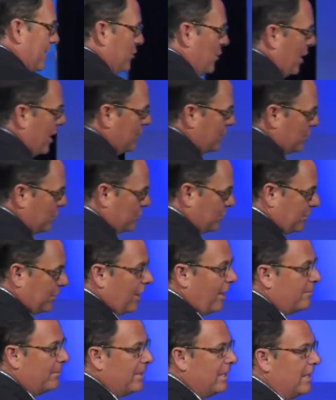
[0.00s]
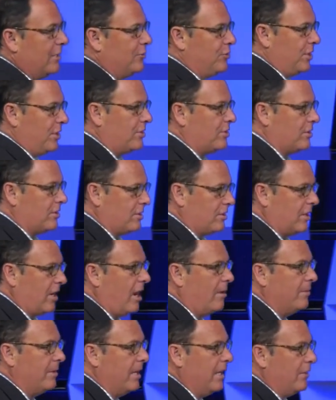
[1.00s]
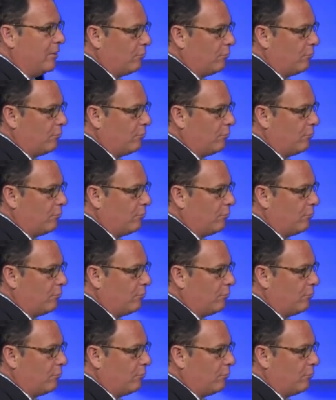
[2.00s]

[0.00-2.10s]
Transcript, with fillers: changes are coming, and Jesus is coming, and